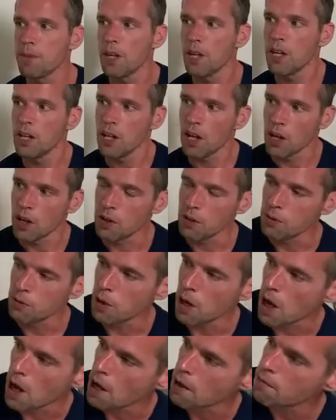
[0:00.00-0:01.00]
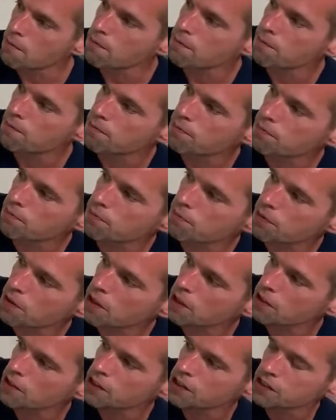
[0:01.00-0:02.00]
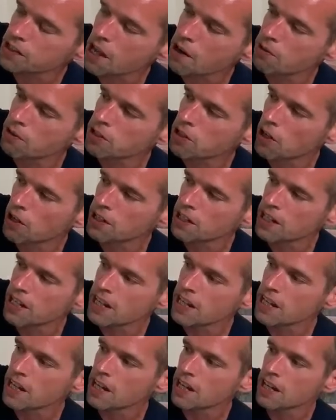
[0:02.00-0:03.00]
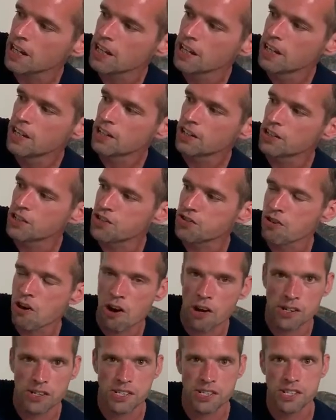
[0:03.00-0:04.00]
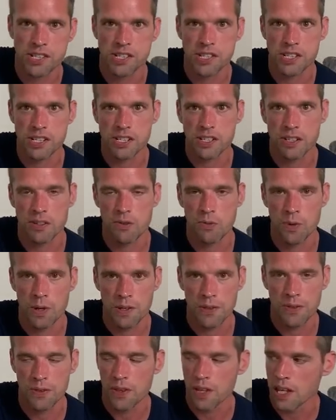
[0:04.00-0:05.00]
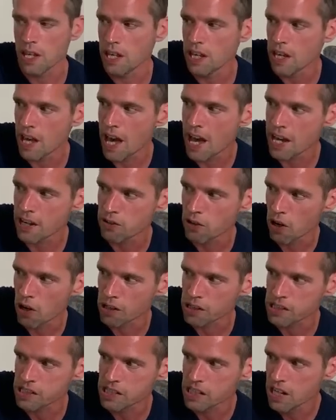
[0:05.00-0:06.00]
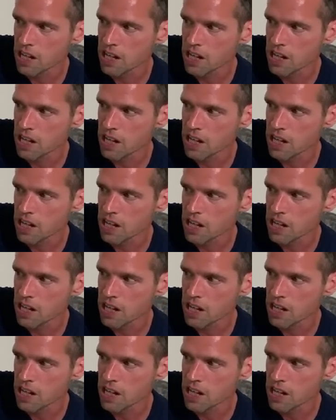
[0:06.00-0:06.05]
the Staragina here contrasts with the hairgrass.